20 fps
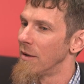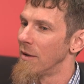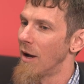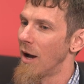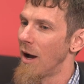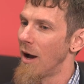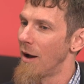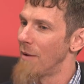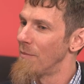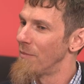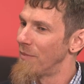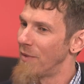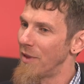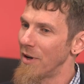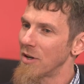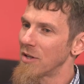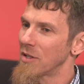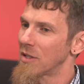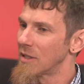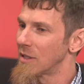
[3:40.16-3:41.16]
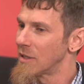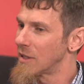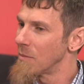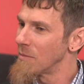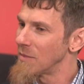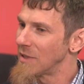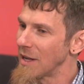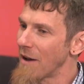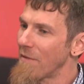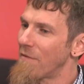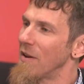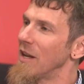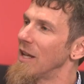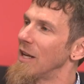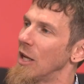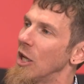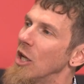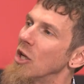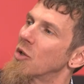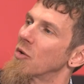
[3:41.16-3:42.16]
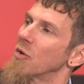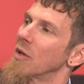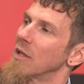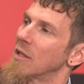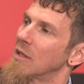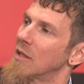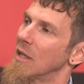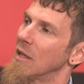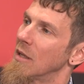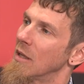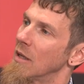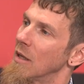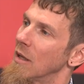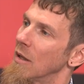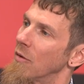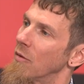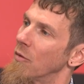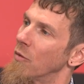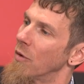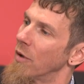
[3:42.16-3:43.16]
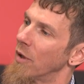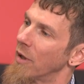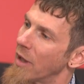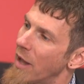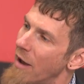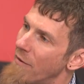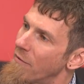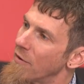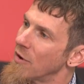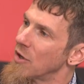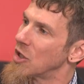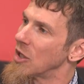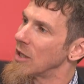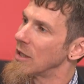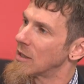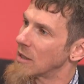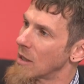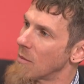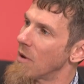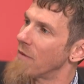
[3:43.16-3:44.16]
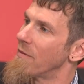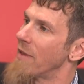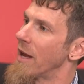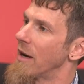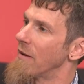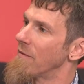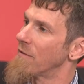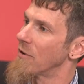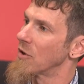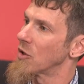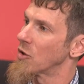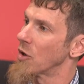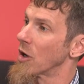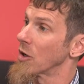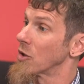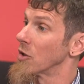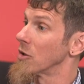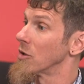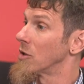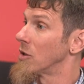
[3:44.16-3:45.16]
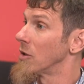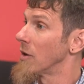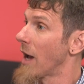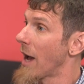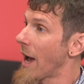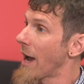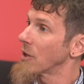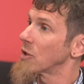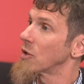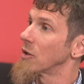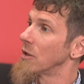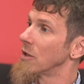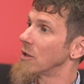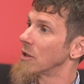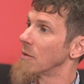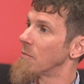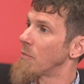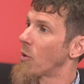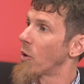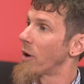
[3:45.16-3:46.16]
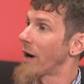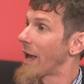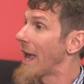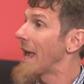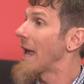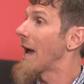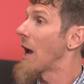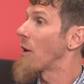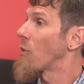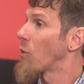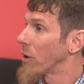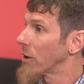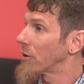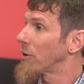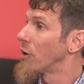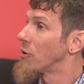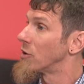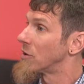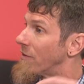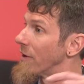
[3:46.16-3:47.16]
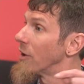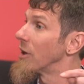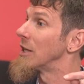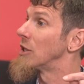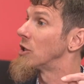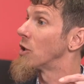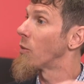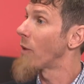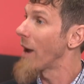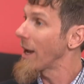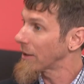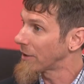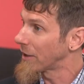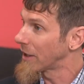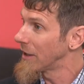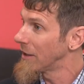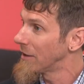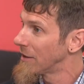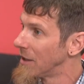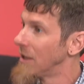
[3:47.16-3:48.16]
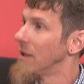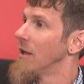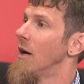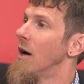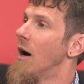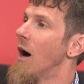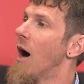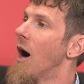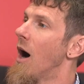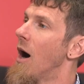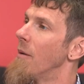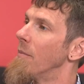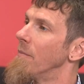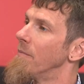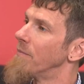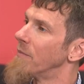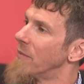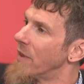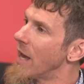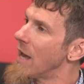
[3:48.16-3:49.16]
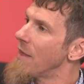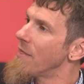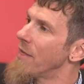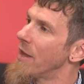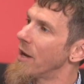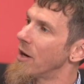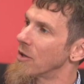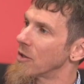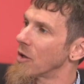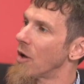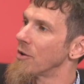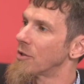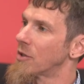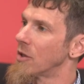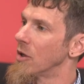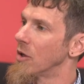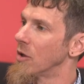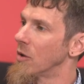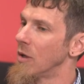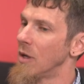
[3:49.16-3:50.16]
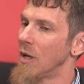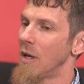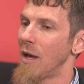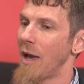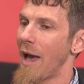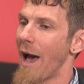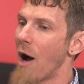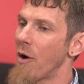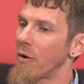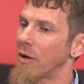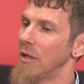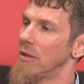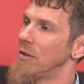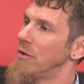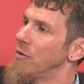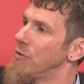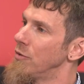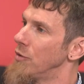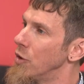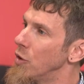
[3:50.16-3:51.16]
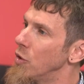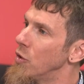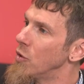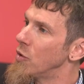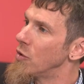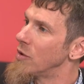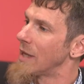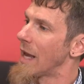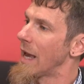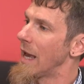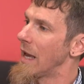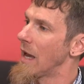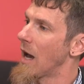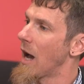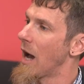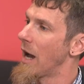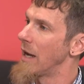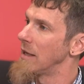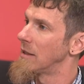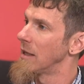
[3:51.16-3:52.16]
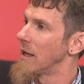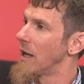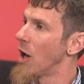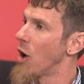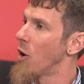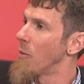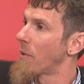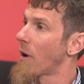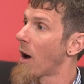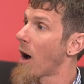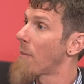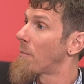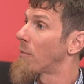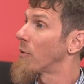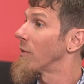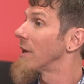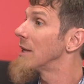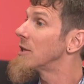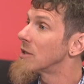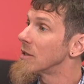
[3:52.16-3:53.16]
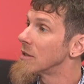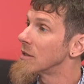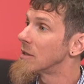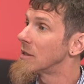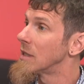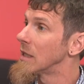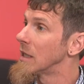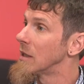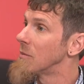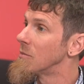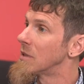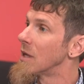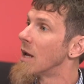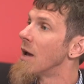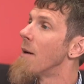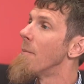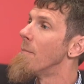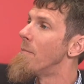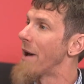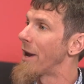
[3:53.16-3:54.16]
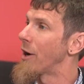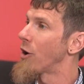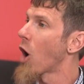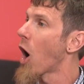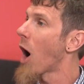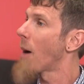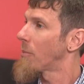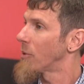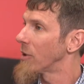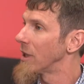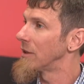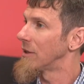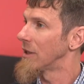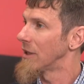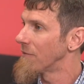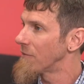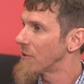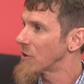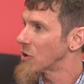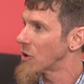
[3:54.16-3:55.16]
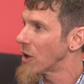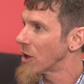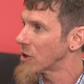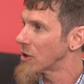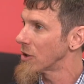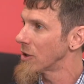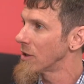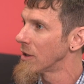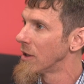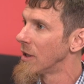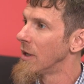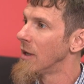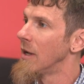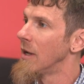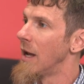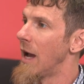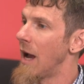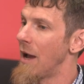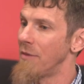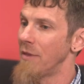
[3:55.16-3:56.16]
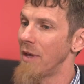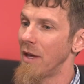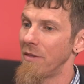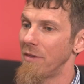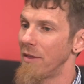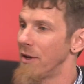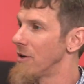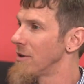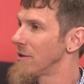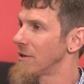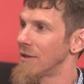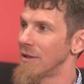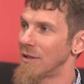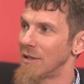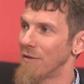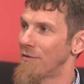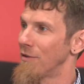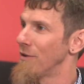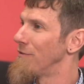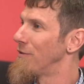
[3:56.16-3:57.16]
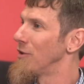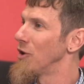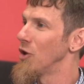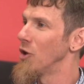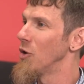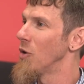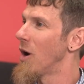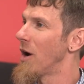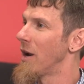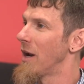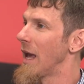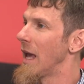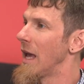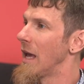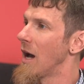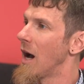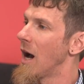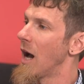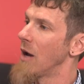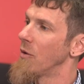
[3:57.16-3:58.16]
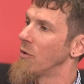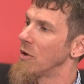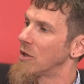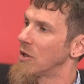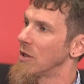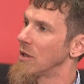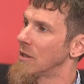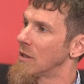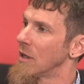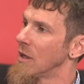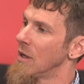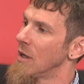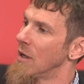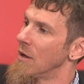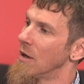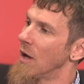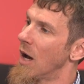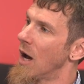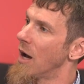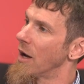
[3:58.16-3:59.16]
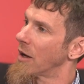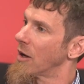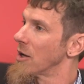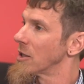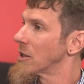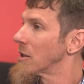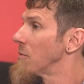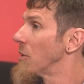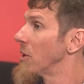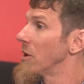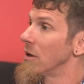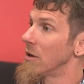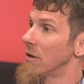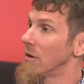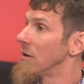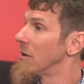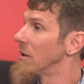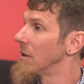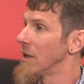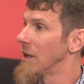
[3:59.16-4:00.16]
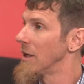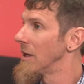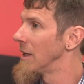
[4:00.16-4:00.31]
Um, there's some definite interest in leveraging some of that infrastructure to actually support AI workloads very directly. Um, then there's also how can you use AI to help operations teams better operate the infrastructure? And then there's a different view on AI, which is uh, customer uh,